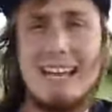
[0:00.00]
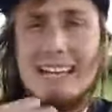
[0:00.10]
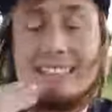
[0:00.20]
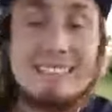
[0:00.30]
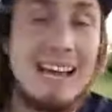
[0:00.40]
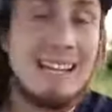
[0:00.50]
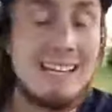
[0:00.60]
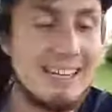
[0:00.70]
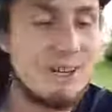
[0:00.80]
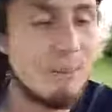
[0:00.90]

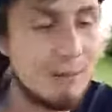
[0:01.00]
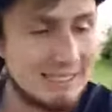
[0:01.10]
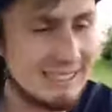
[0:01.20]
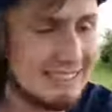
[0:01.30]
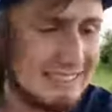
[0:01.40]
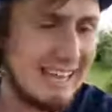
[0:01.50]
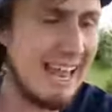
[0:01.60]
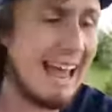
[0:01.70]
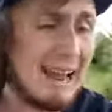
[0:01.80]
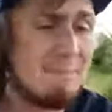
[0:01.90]
excelling in your business
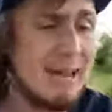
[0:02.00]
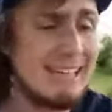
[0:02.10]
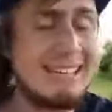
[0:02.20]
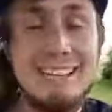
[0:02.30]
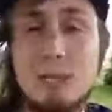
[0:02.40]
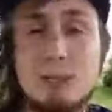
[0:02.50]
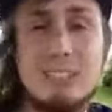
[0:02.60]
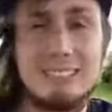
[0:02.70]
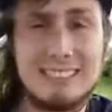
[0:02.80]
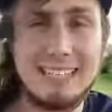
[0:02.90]
and making a huge
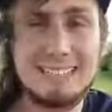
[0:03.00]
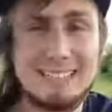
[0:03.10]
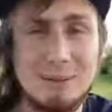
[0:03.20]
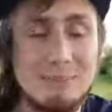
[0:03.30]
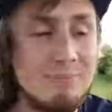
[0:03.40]
success?